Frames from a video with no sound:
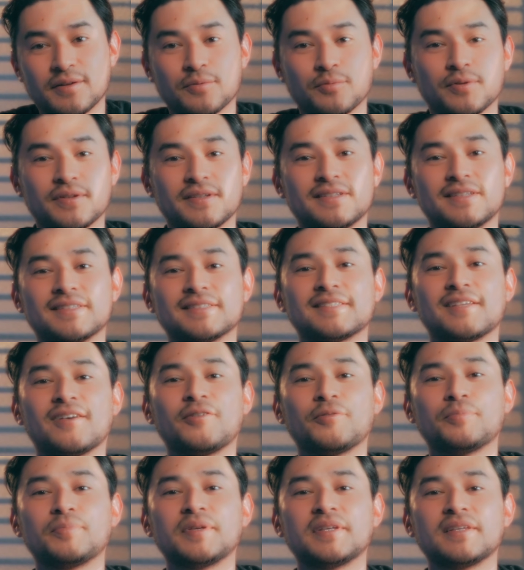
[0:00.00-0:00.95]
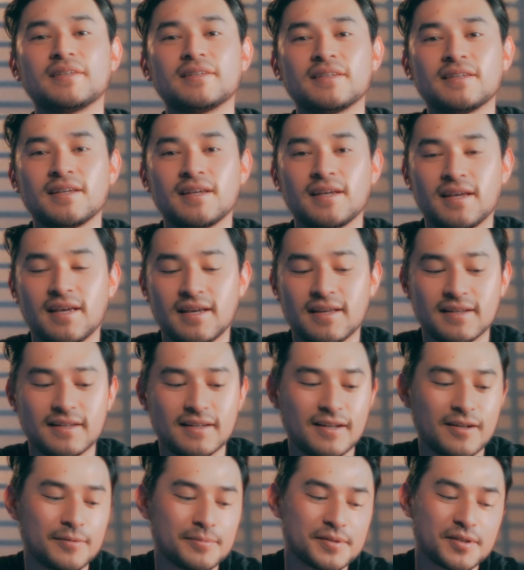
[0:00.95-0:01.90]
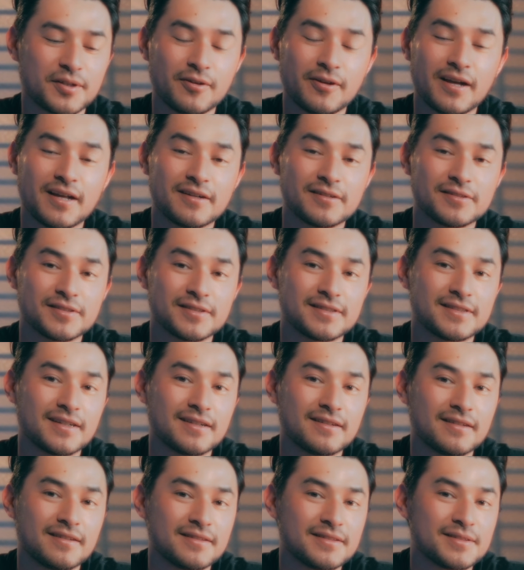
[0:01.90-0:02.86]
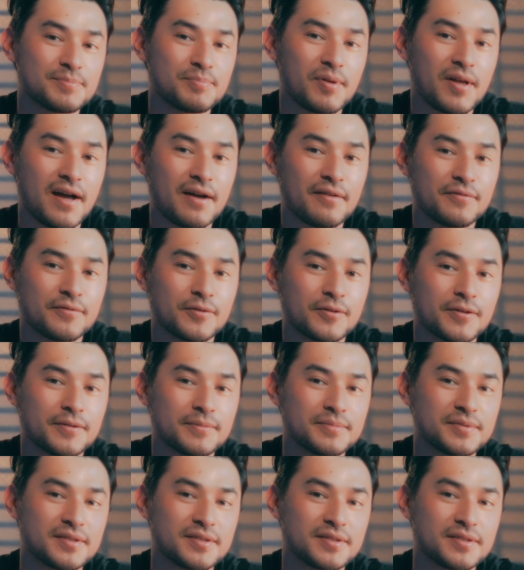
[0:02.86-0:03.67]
It really does help me, and it helps creators a ton on this platform.